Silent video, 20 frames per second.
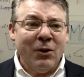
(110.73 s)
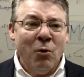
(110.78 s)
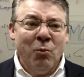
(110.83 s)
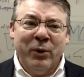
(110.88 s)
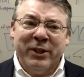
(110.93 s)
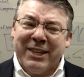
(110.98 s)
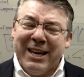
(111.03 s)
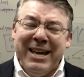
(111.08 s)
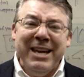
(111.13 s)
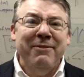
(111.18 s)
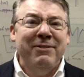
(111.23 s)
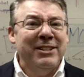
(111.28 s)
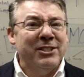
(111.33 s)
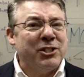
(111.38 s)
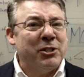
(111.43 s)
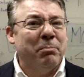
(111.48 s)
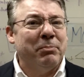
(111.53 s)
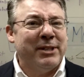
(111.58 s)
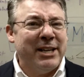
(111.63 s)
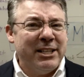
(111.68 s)
with even
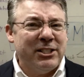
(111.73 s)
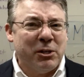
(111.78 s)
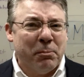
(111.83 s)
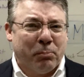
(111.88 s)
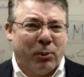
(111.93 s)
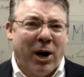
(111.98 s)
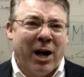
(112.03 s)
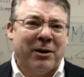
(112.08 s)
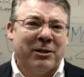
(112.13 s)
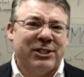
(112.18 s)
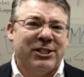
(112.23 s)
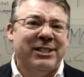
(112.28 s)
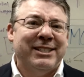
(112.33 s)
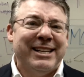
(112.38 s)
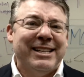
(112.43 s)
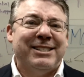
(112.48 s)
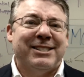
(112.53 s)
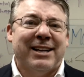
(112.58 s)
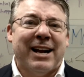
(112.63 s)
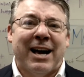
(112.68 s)
some decent products and
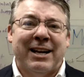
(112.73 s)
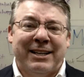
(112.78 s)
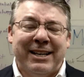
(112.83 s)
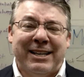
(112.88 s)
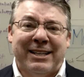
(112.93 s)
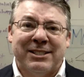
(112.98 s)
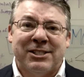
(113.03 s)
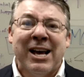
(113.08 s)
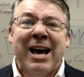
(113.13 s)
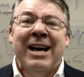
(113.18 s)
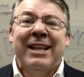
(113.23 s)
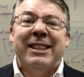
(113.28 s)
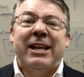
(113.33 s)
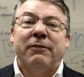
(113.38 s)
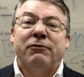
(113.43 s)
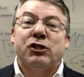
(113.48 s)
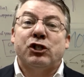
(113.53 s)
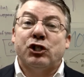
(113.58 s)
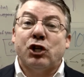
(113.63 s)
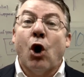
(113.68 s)
decent ideas that
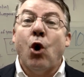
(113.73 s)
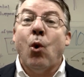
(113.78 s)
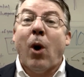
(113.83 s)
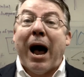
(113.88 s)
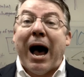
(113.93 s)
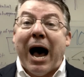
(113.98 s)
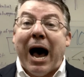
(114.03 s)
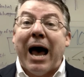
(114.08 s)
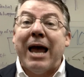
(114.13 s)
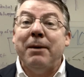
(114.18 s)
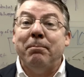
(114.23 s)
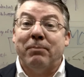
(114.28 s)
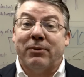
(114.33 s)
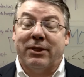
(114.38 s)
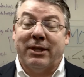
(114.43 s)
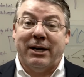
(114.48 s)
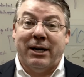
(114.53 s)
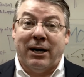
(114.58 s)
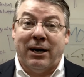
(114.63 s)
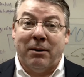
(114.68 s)
have so hyped
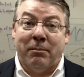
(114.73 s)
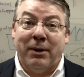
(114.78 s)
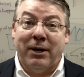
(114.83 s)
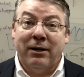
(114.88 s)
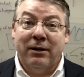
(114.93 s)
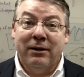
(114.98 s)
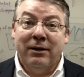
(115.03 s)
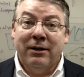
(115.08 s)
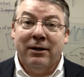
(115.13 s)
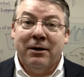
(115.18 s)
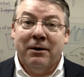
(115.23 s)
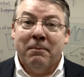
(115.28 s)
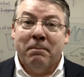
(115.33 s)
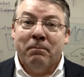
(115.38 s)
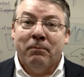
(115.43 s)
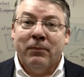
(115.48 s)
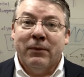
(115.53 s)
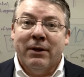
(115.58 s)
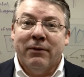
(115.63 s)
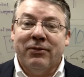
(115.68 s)
them
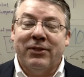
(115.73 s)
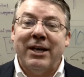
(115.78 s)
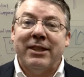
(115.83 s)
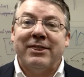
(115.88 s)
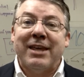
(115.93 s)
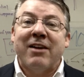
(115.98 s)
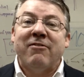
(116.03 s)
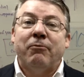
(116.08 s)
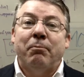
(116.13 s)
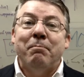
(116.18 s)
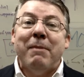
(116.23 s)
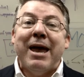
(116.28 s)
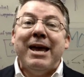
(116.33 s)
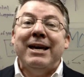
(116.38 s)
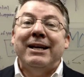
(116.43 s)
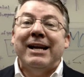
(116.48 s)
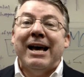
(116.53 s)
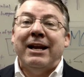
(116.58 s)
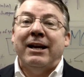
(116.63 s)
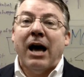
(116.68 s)
that they've
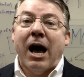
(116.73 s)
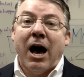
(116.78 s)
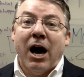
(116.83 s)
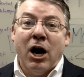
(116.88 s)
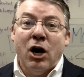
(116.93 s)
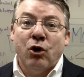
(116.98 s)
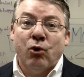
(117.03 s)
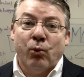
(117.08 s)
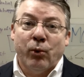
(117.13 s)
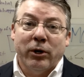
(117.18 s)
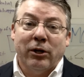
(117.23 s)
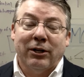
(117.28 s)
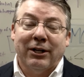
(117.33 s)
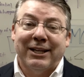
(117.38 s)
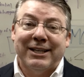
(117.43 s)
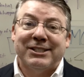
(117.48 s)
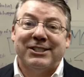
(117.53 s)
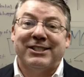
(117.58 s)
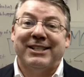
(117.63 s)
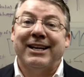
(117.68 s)
made an
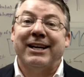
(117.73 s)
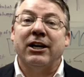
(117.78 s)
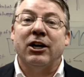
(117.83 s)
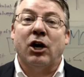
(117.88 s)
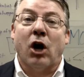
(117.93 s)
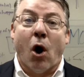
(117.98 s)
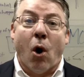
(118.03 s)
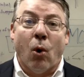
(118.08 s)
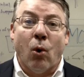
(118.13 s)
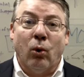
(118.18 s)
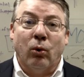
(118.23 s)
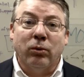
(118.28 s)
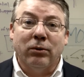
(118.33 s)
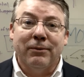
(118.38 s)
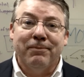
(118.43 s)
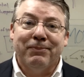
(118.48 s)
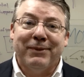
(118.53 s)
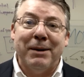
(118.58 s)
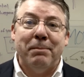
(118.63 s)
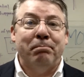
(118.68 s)
unrealistic goal
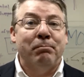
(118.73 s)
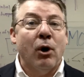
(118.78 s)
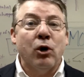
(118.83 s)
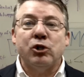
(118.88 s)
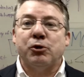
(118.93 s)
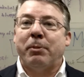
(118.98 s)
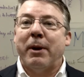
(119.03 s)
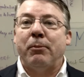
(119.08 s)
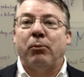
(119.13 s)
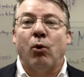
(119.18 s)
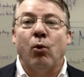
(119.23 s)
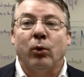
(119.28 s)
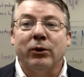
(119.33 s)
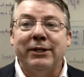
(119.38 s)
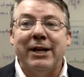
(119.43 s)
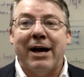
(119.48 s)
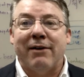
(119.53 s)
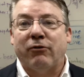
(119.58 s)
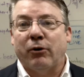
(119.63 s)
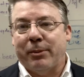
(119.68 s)
that most people will
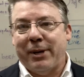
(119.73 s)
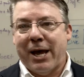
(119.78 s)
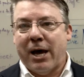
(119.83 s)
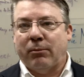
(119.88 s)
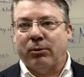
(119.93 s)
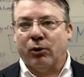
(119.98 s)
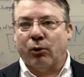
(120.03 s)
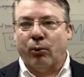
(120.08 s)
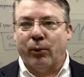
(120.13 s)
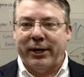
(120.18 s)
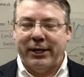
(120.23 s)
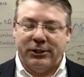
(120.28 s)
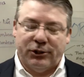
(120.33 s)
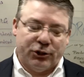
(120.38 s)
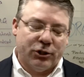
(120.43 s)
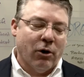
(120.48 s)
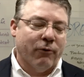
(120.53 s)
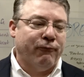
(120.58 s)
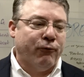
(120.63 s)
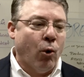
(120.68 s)
never be able to reach.
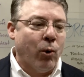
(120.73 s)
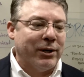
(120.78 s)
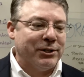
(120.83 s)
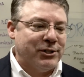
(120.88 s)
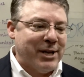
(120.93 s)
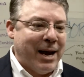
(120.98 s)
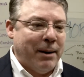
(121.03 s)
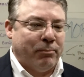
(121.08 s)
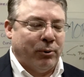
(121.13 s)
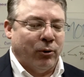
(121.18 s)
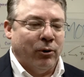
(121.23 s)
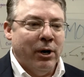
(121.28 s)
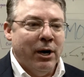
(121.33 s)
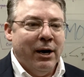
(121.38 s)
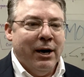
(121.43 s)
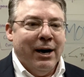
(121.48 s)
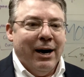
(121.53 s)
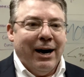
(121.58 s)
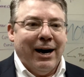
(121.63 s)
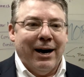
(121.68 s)
So, for example,
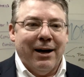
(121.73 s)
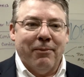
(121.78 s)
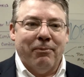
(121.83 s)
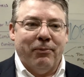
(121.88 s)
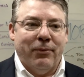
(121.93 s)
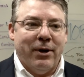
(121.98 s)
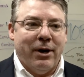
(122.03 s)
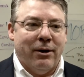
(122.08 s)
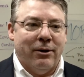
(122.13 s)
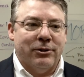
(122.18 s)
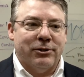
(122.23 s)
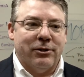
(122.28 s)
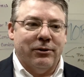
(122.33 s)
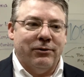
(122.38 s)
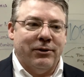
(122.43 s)
there's